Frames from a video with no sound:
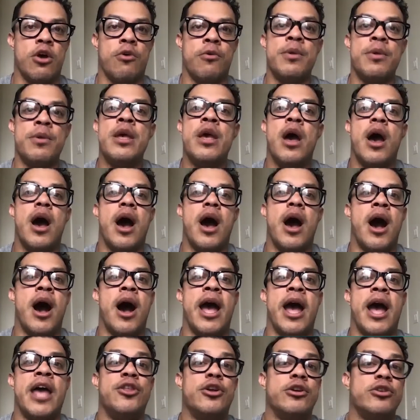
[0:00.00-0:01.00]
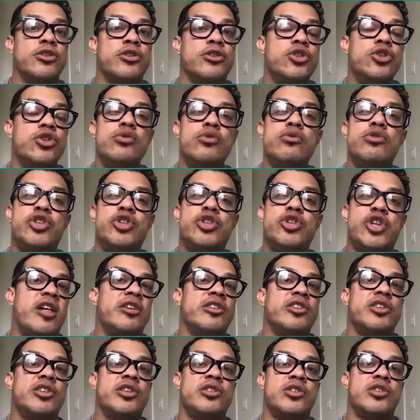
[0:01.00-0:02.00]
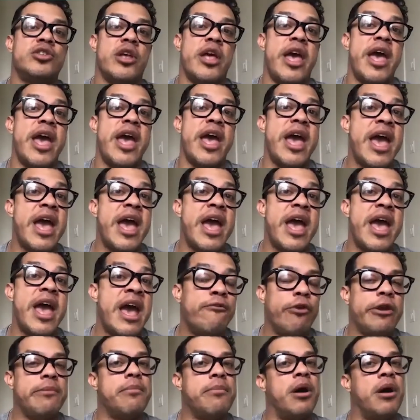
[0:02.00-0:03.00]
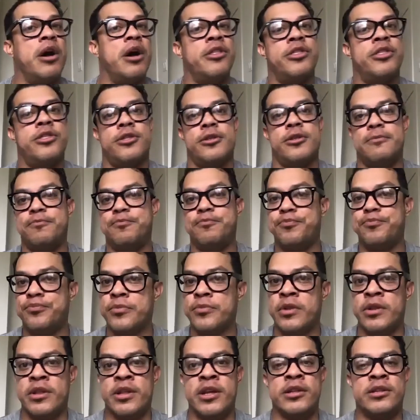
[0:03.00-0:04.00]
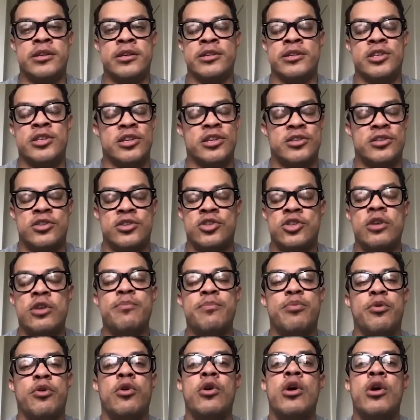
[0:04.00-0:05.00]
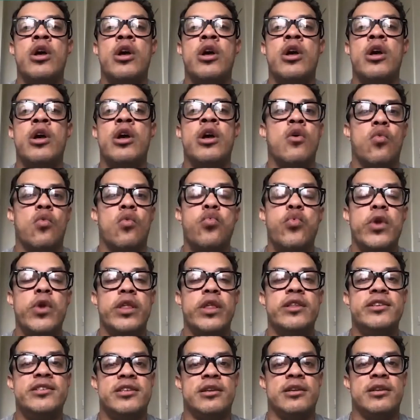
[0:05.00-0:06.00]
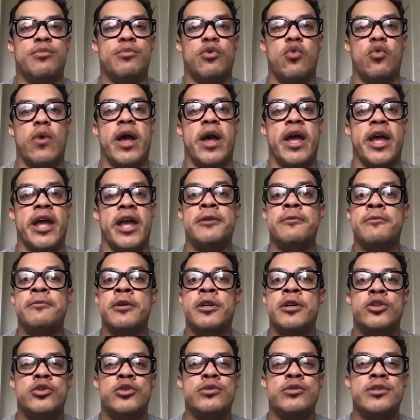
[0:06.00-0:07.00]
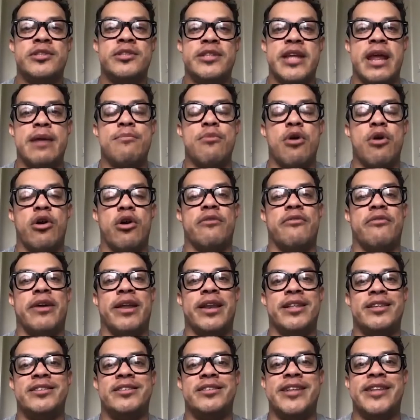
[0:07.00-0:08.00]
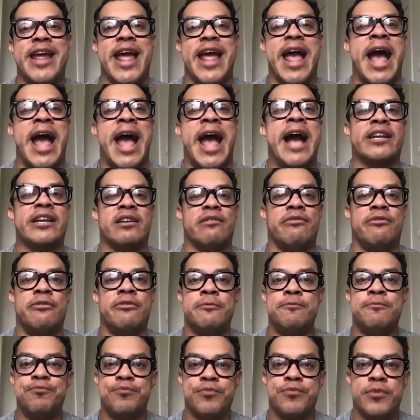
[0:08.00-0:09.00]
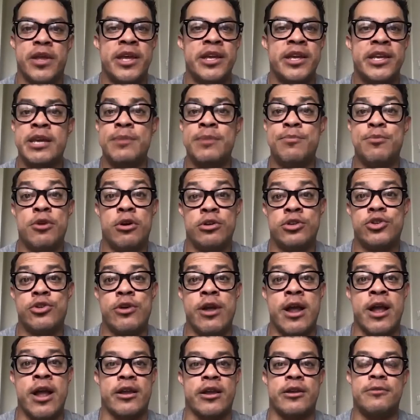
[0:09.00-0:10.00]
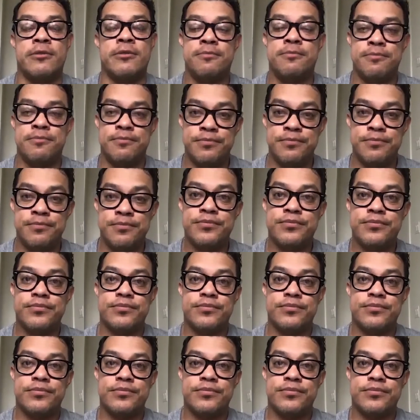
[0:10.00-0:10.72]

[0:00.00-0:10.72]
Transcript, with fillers: So, uh, and there's new challenges every month. It's, it's a simple, really simple way to stay motivated, stay active, and keep you on track.